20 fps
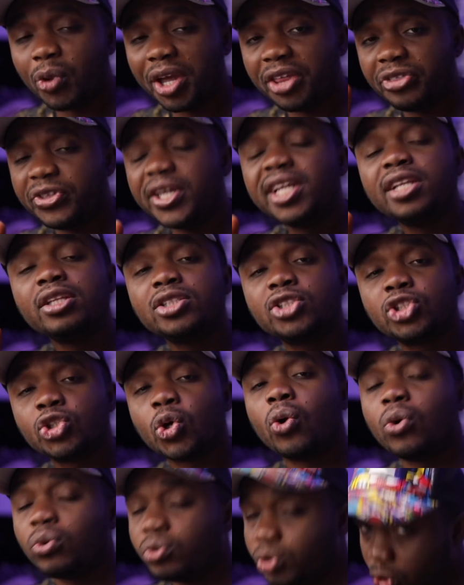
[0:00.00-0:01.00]
When Thin
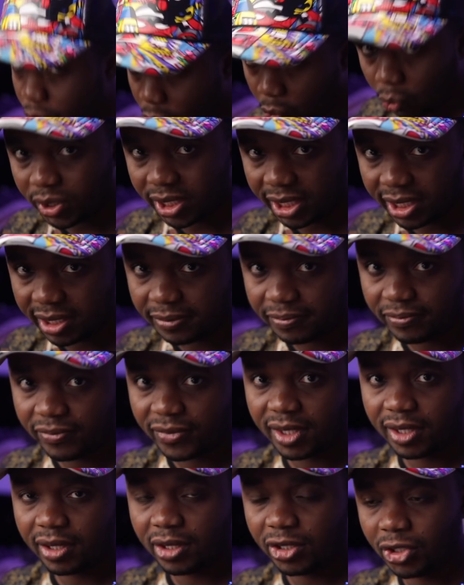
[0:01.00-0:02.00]
Tall Tony,
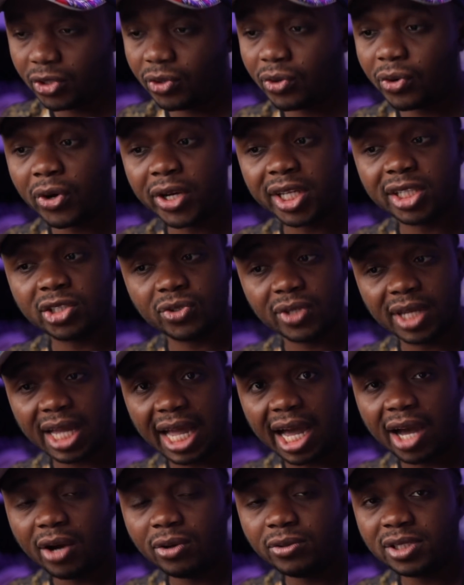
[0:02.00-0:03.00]
you know, got into the
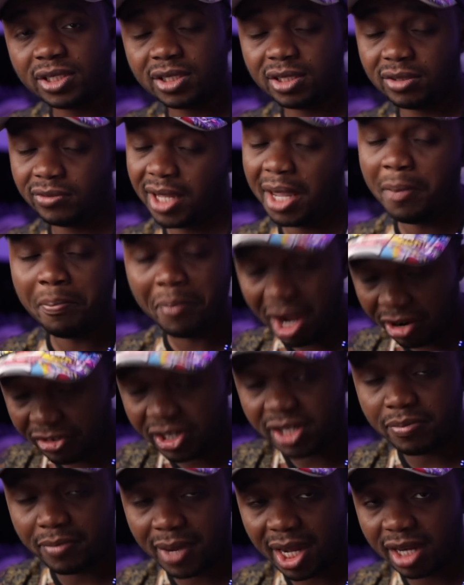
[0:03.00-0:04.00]
house, a
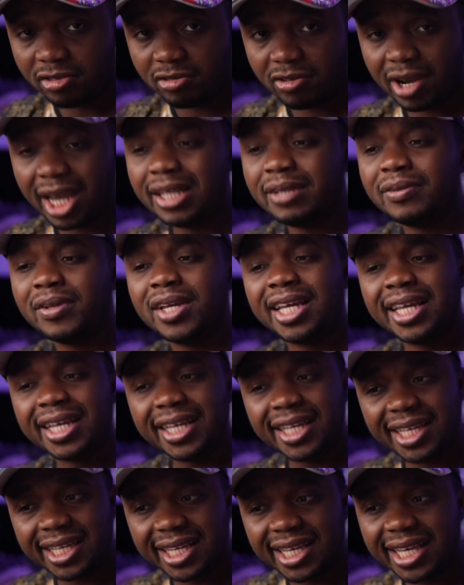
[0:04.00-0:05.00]
married man, right?
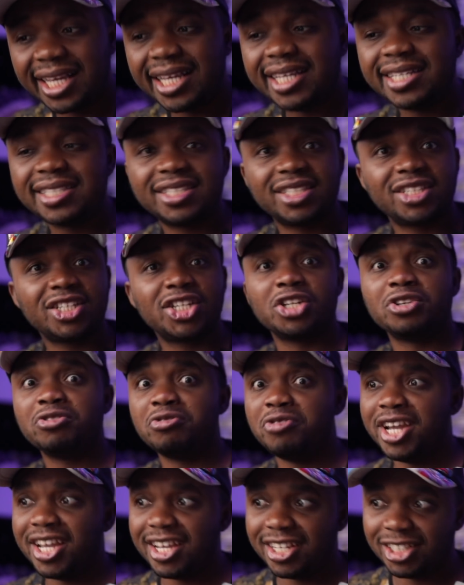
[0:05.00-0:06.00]
Kissed,
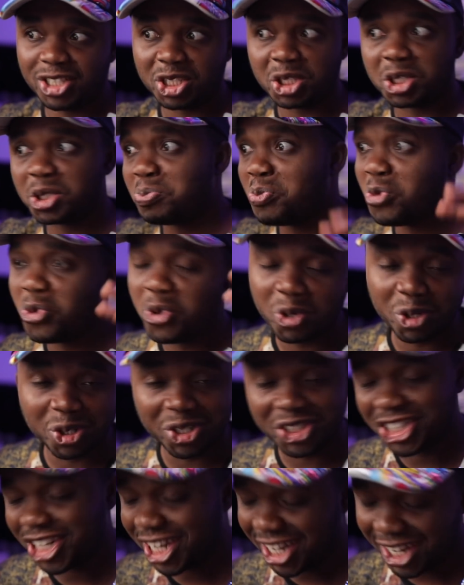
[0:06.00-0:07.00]
caressed,
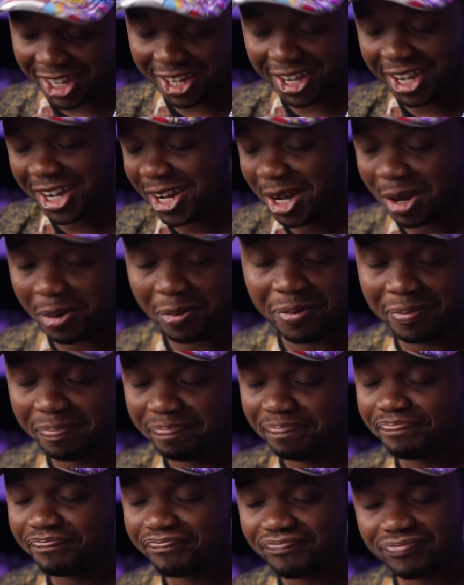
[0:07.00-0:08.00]
smooshed,
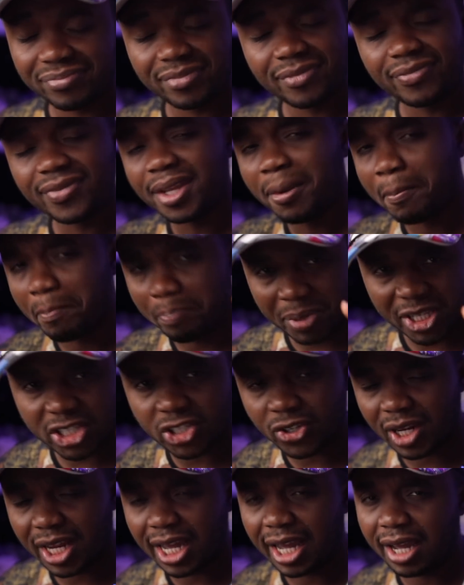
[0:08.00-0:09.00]

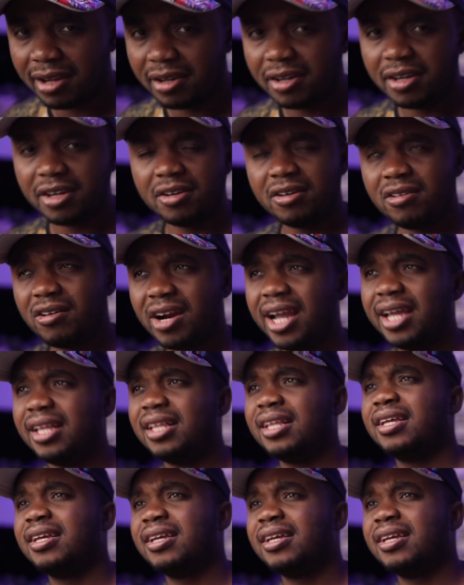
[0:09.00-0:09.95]
Bisola, right?